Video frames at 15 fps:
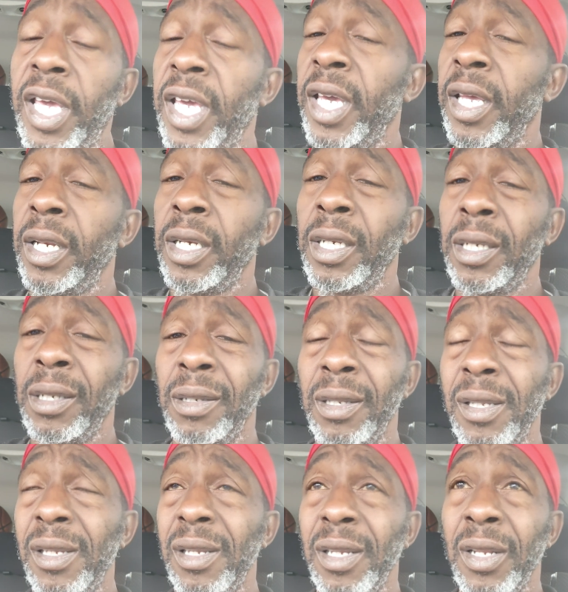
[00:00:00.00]

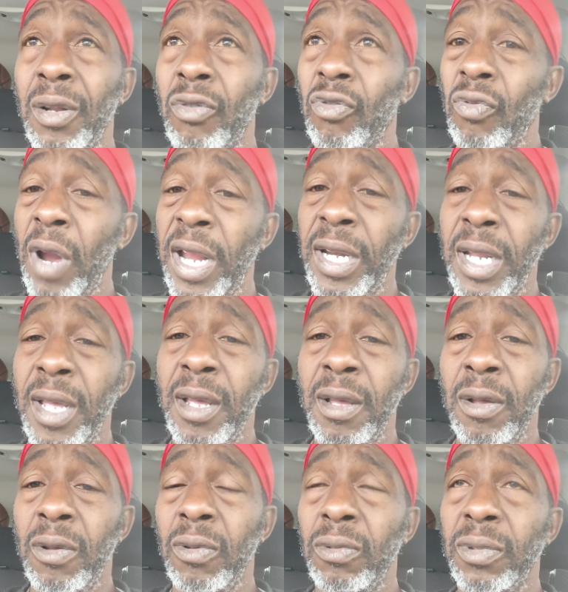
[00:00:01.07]
And you know, right
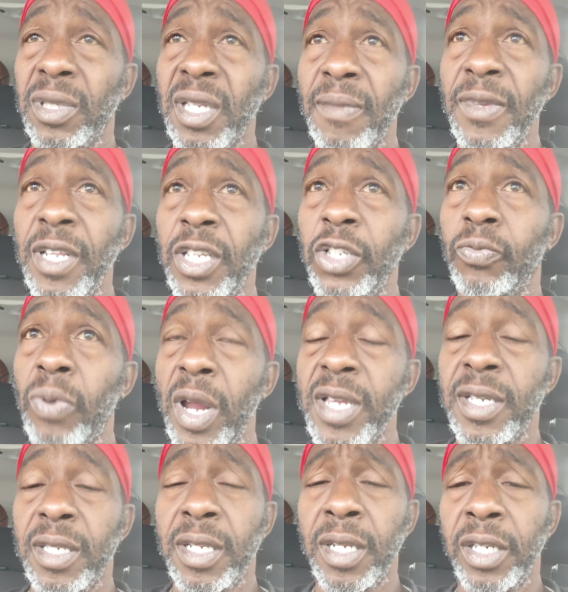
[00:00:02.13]
now some of these
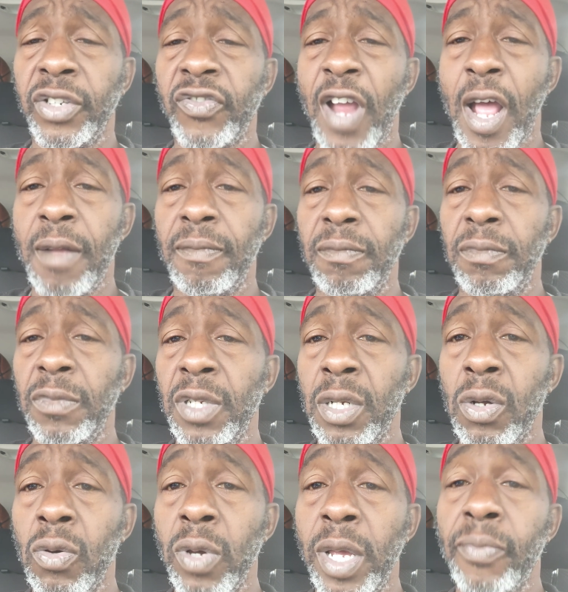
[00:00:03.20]
prices then drop, you
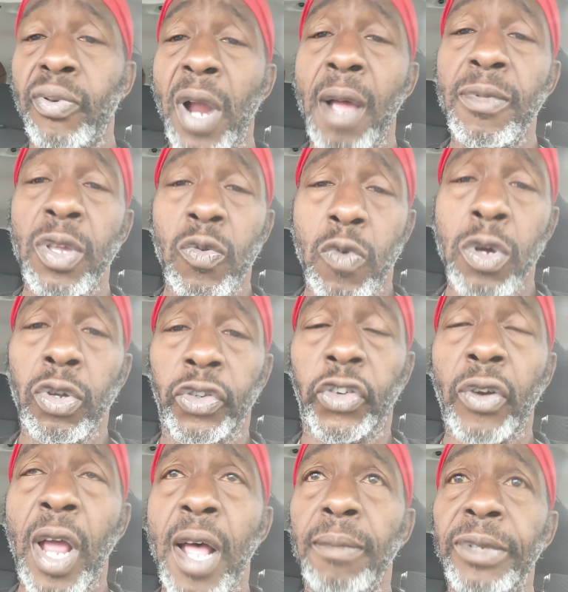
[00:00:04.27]
know, and probably will
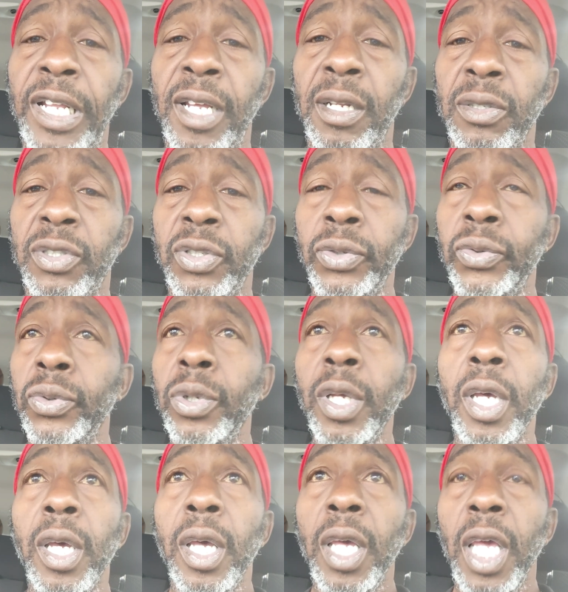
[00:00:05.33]
drop down to
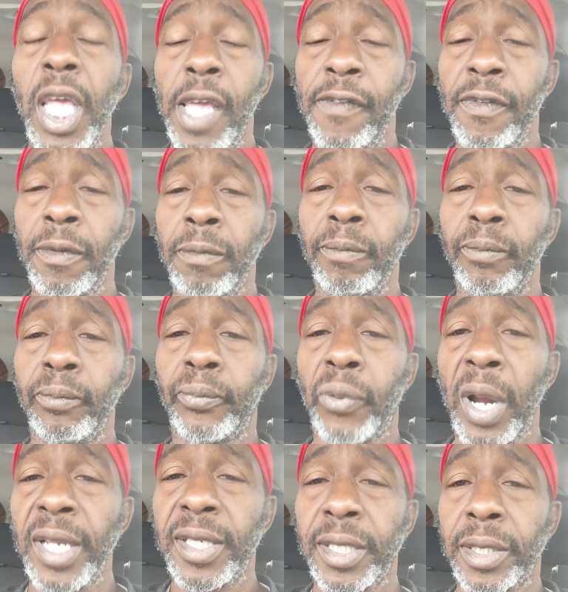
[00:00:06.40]
even
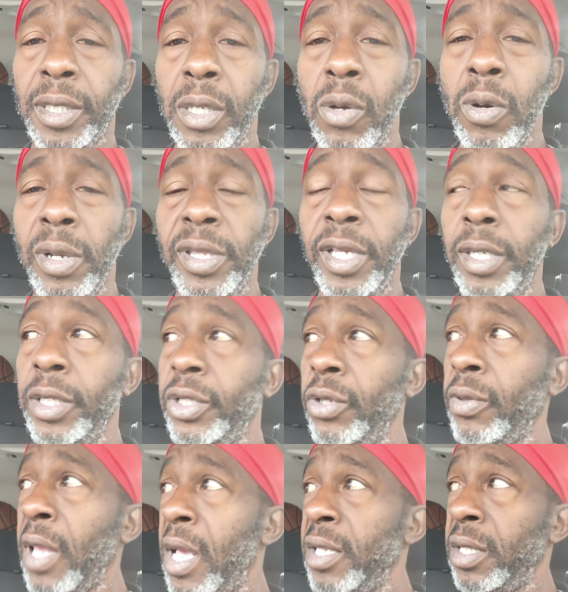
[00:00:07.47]
prices lower than the
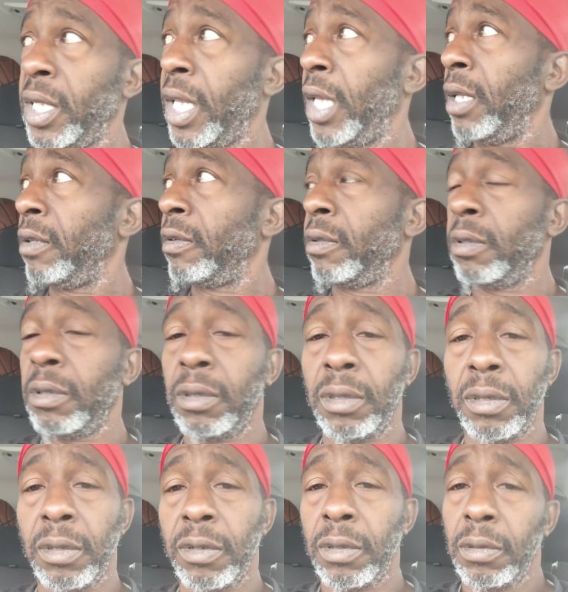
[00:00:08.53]
2008
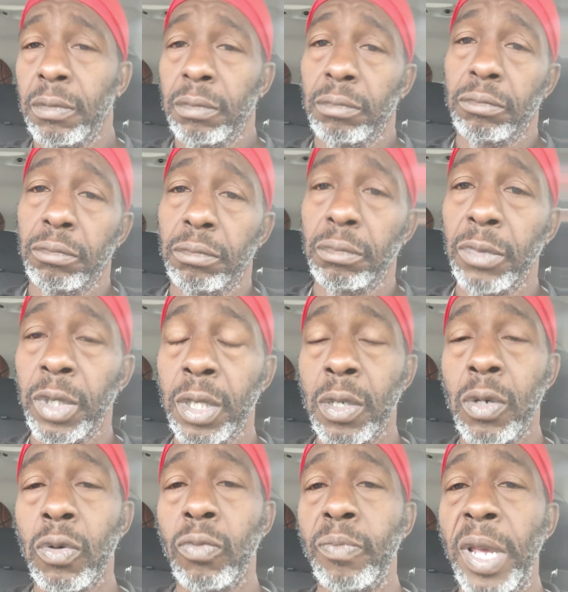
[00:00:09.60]
you
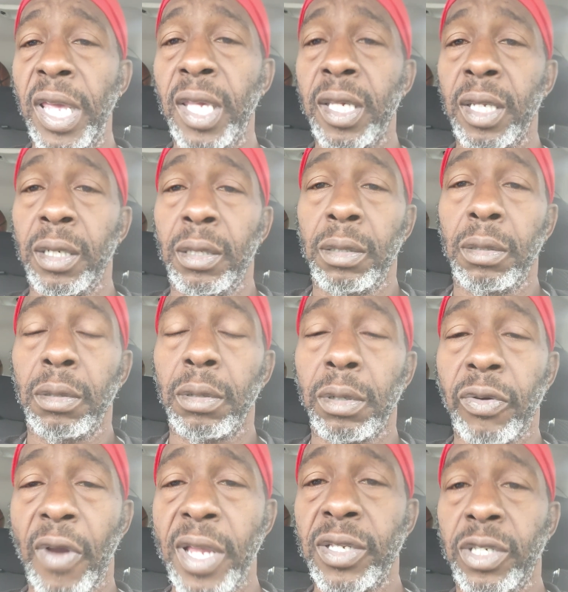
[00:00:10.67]
know, banking
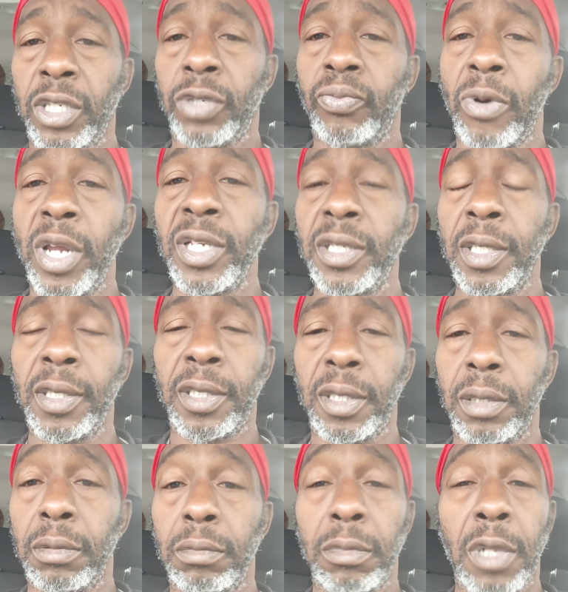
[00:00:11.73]
crisis prices,
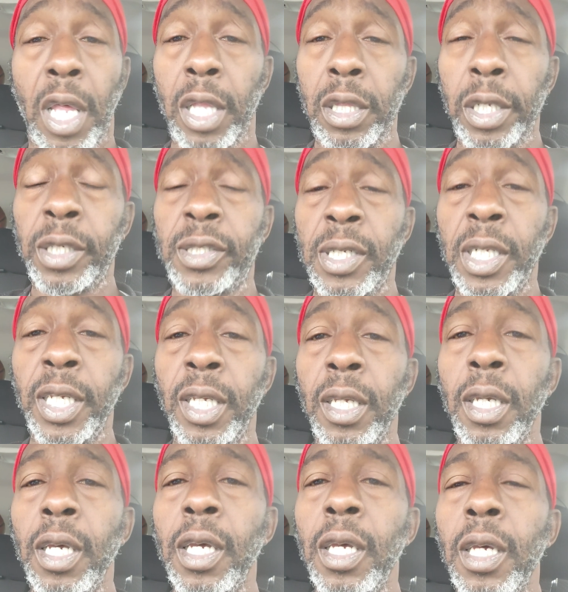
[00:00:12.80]
like literally.
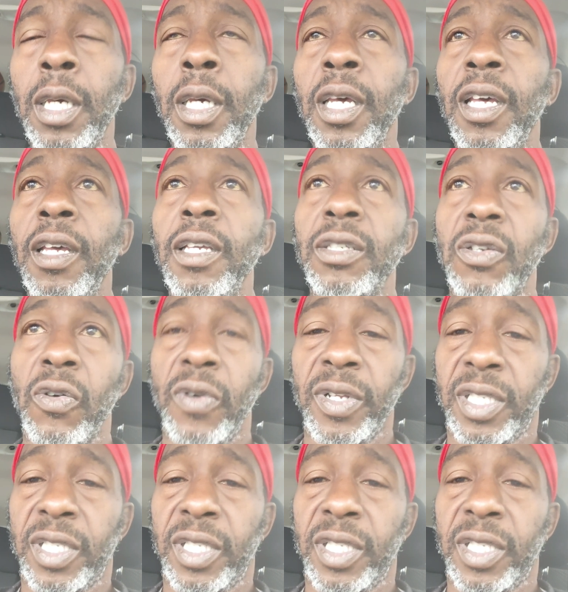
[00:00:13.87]
So